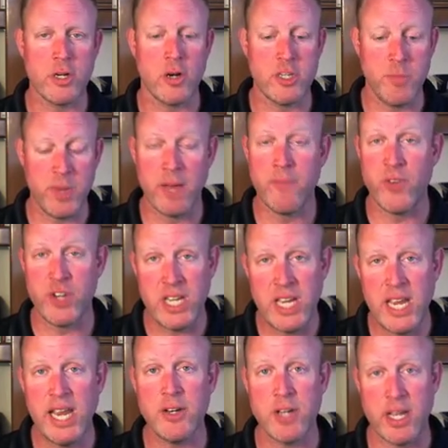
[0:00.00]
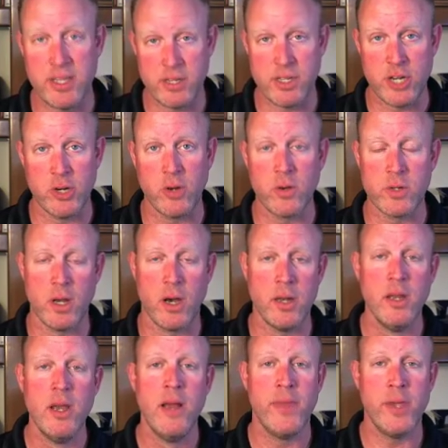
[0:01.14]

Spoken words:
starts to become fatigued as the session goes on